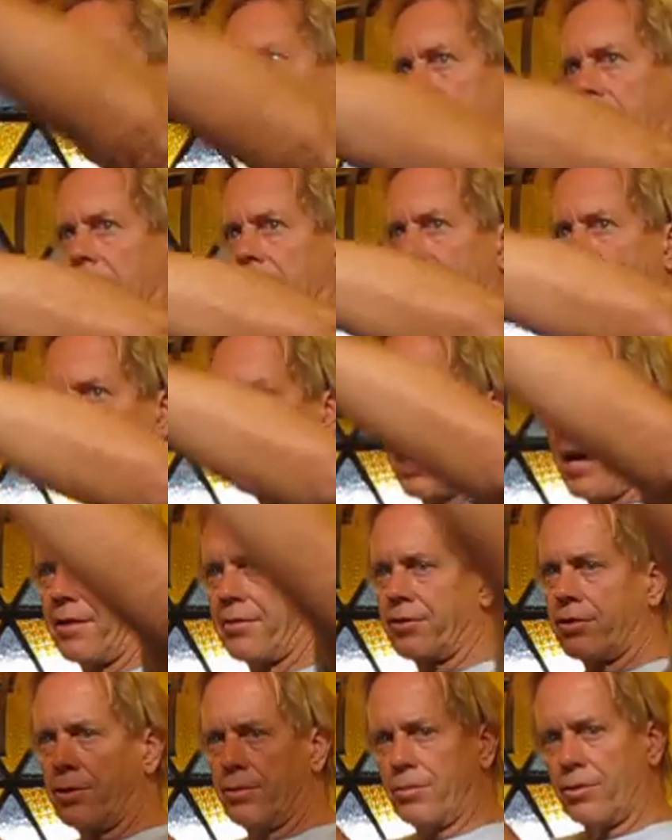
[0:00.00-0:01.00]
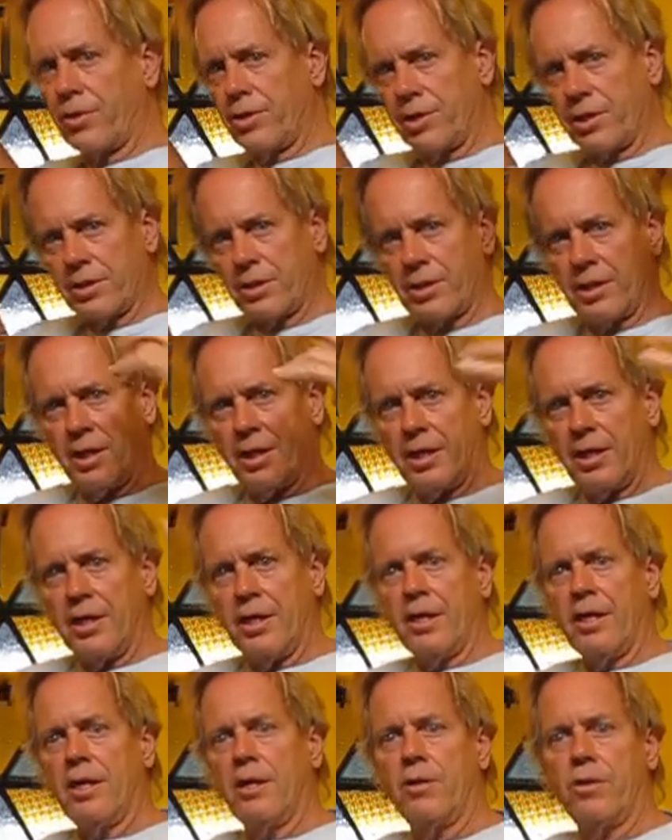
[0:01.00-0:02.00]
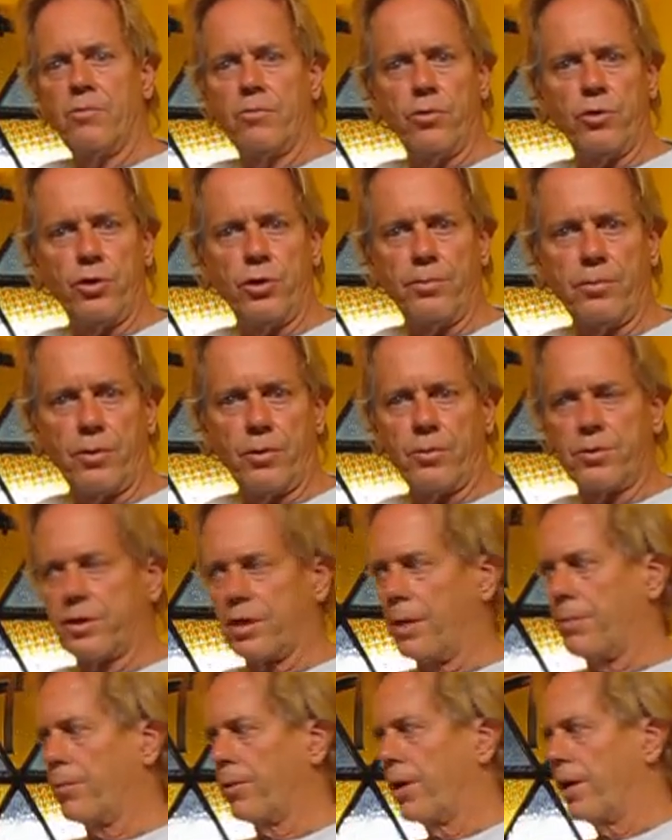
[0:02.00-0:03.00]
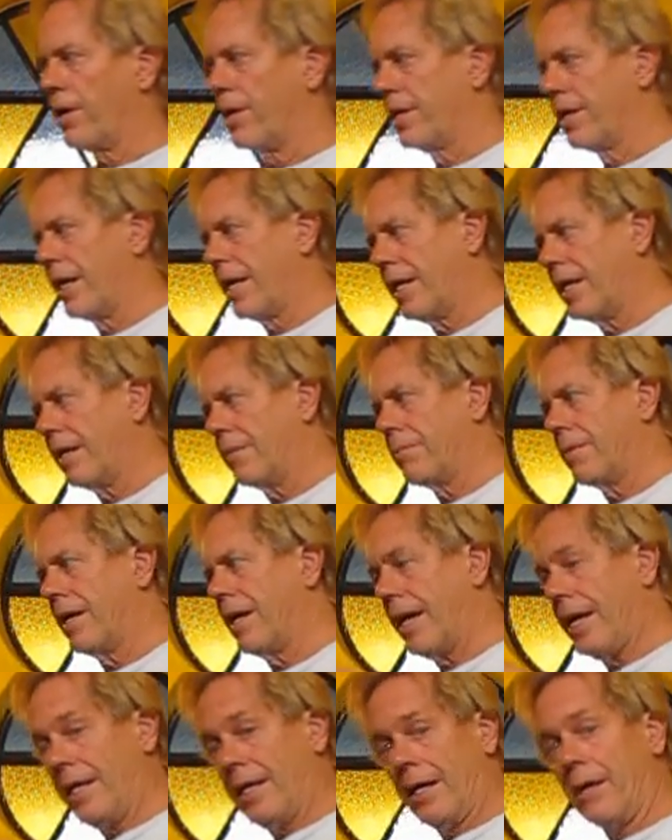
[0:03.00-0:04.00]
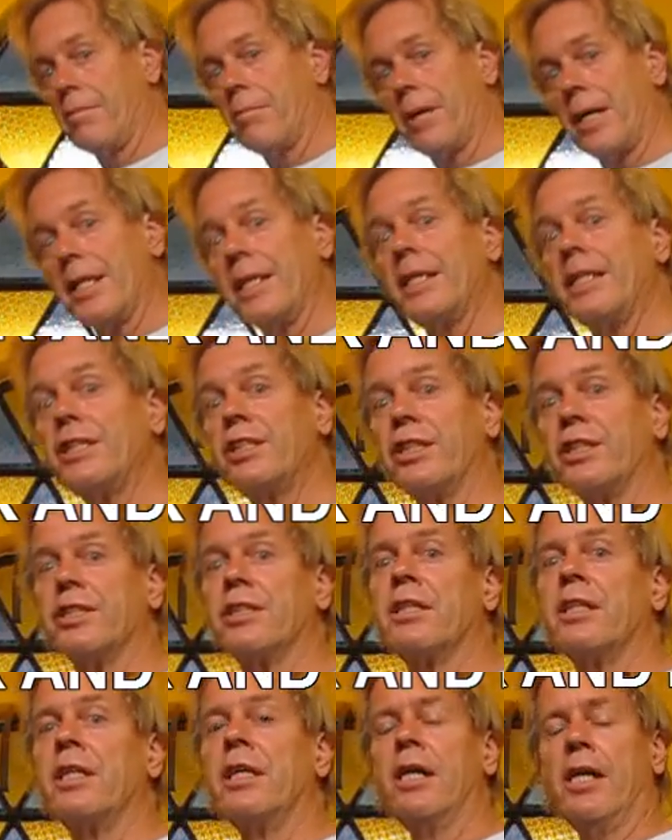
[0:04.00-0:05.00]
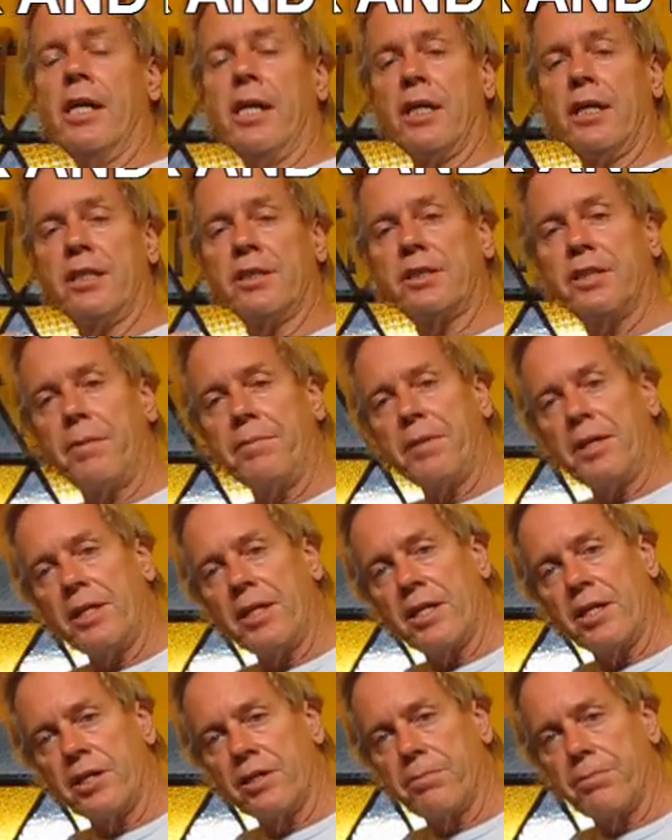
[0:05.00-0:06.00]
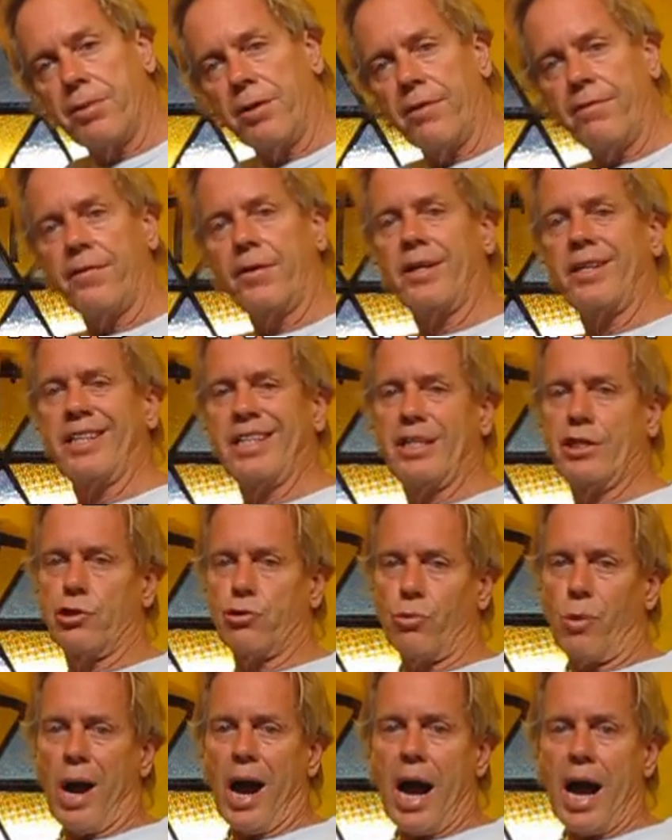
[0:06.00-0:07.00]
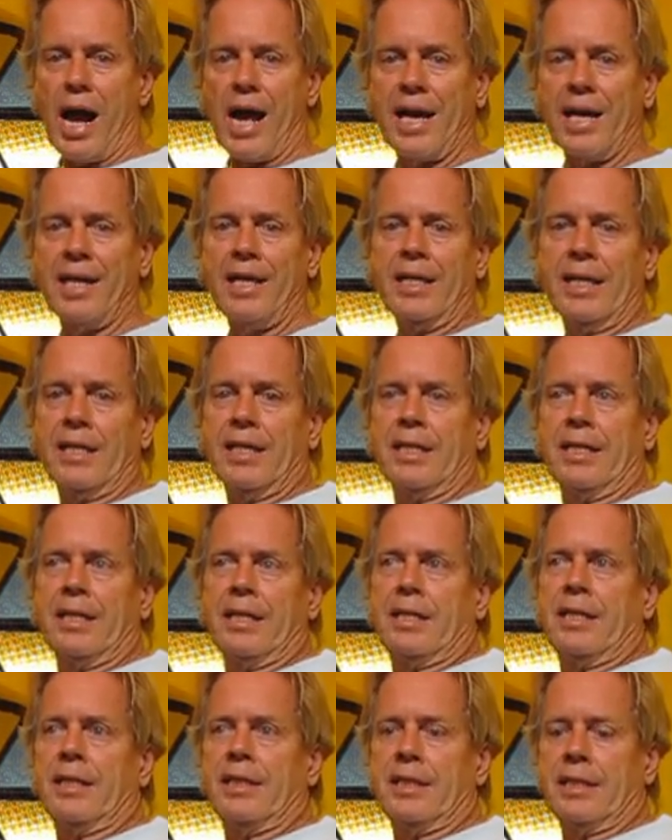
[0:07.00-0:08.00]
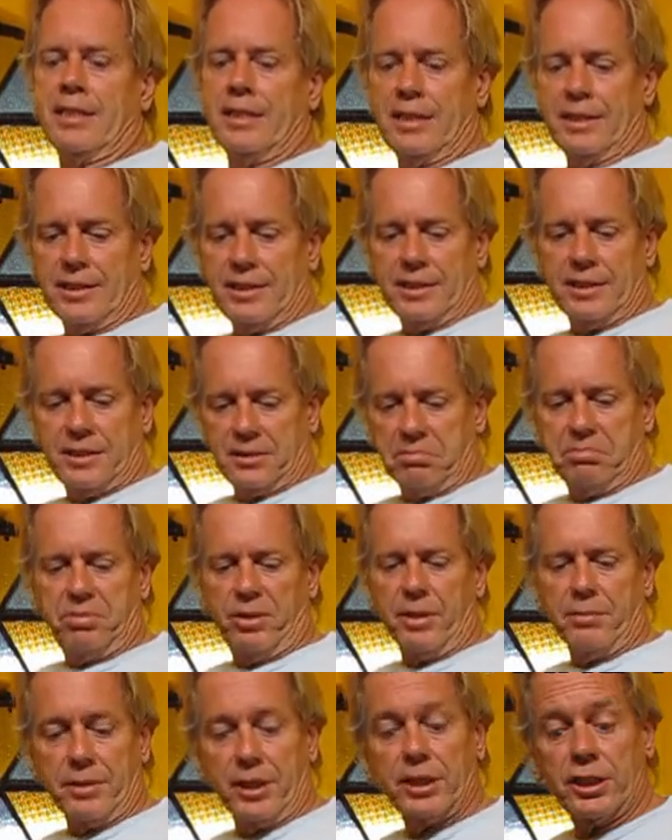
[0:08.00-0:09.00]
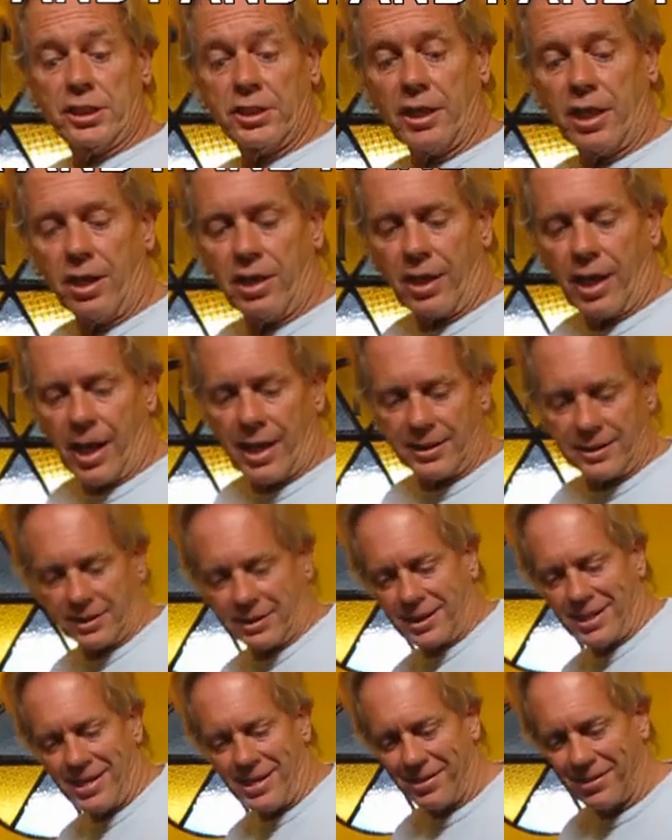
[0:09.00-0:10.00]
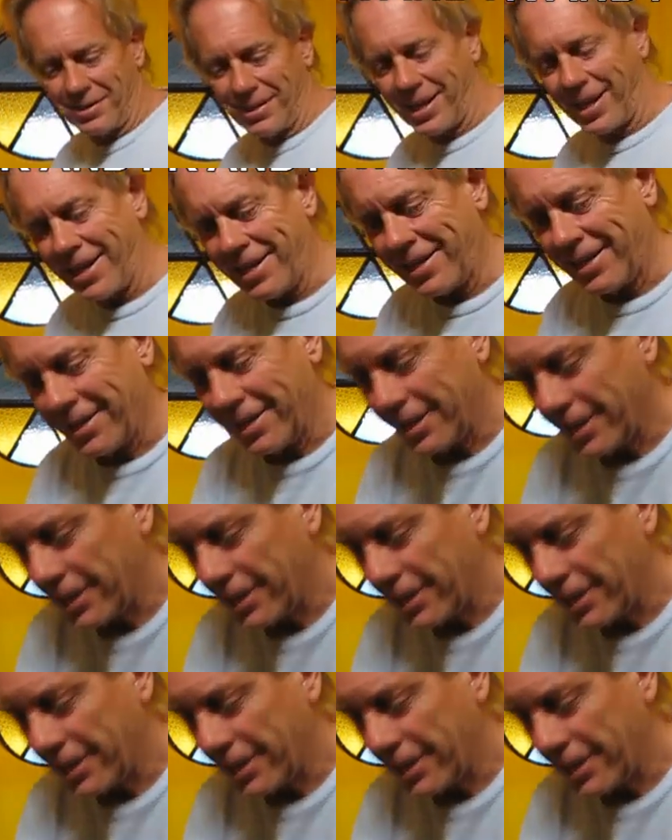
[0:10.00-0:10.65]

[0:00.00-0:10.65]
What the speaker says: in my bathroom or in the room or somewhere and hang up my dishes. Because something that is perfectly dry is pretty much sterilized. Okay?